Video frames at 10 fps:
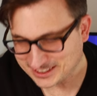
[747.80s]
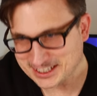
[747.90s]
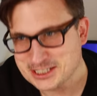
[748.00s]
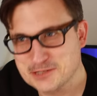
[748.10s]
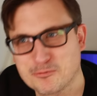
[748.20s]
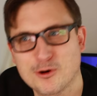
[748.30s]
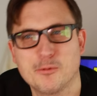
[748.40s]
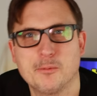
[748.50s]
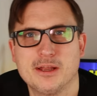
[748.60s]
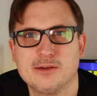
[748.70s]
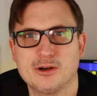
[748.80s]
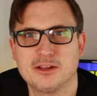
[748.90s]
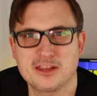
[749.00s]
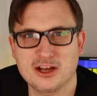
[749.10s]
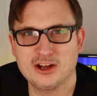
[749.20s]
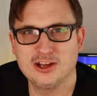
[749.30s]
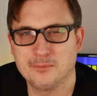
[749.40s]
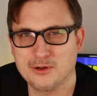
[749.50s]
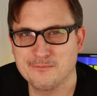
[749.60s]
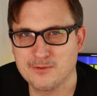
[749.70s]
This is probably one of
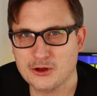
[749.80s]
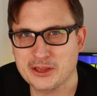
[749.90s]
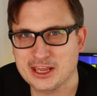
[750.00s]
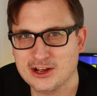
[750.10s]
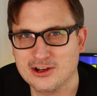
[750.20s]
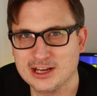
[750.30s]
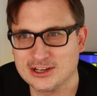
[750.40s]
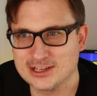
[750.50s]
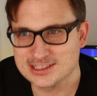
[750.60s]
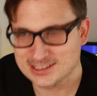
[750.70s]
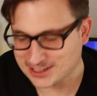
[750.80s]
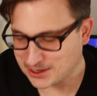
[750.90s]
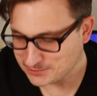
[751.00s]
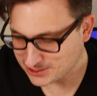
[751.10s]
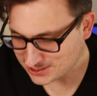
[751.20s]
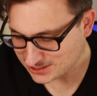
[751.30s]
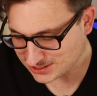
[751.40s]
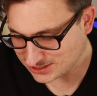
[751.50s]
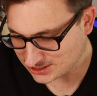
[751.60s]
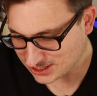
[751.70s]
my vlogging highlights. I'm just
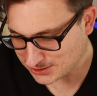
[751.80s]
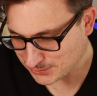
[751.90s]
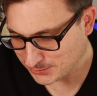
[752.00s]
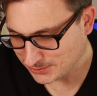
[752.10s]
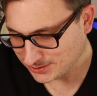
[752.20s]
so